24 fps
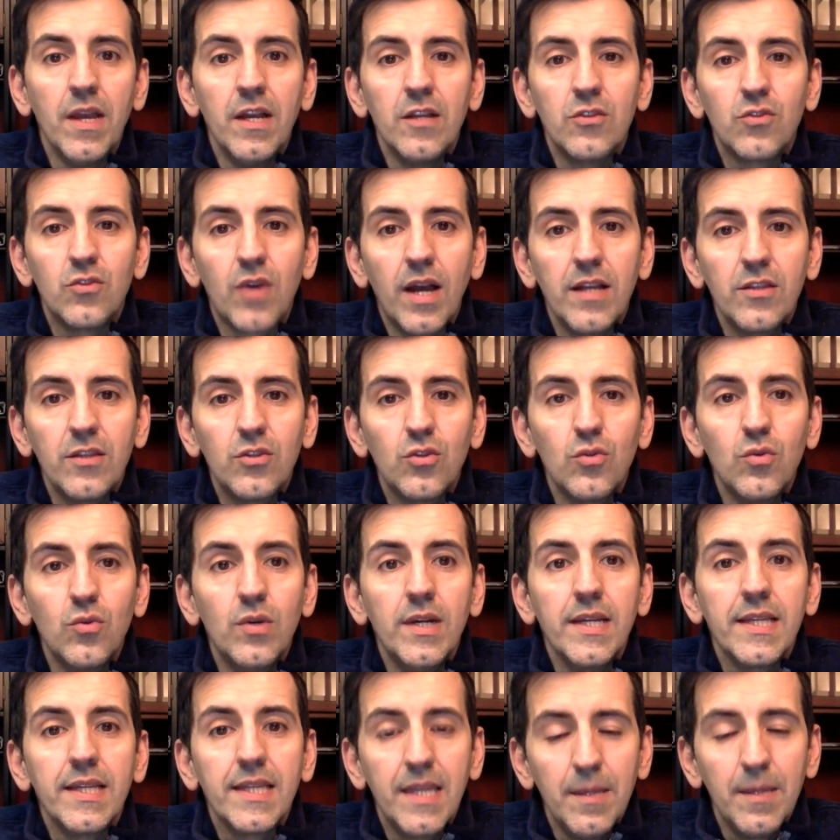Trying to
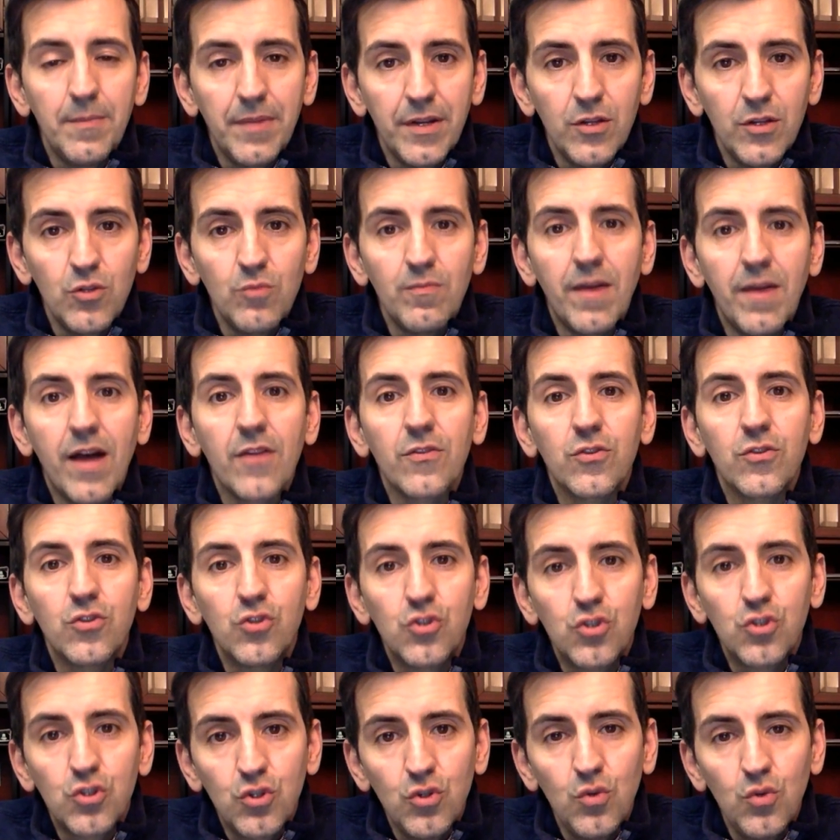keep it in your mouth,
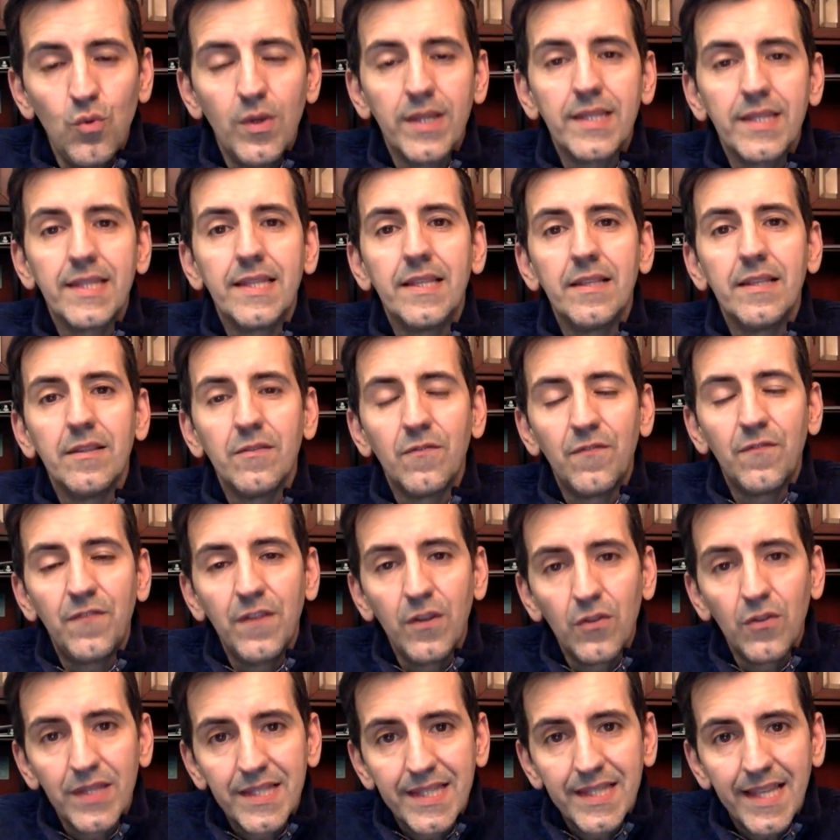chew it, feel
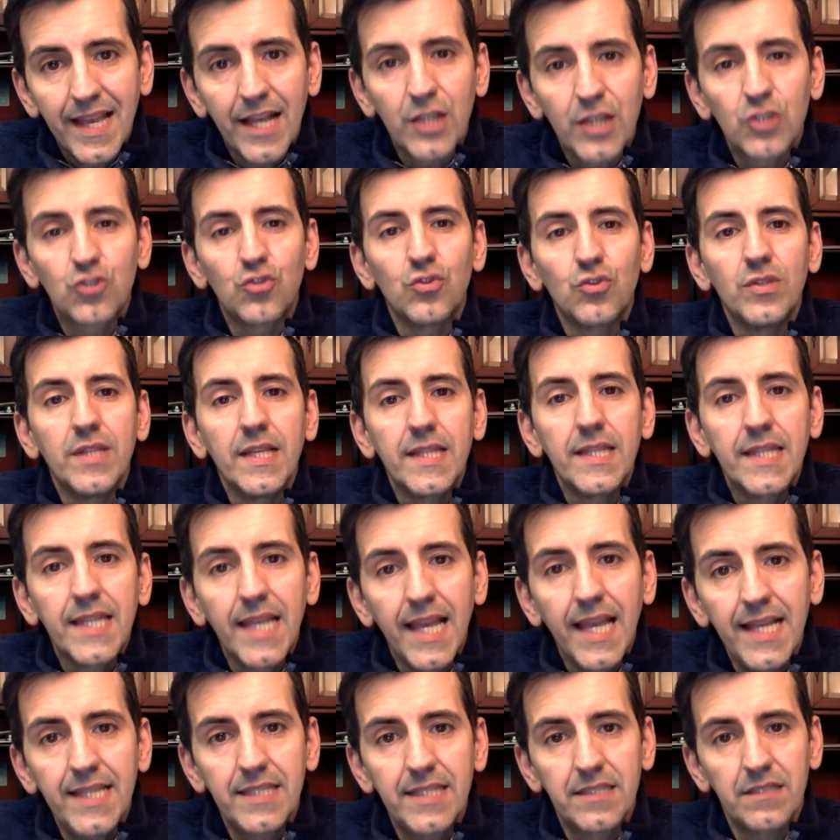the texture, the
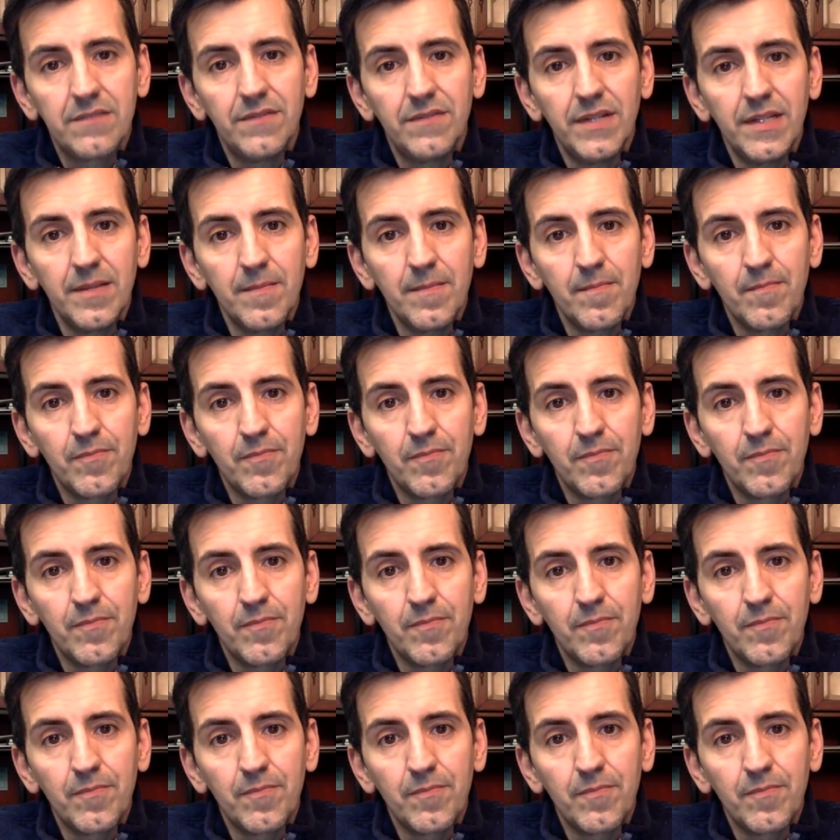taste of it.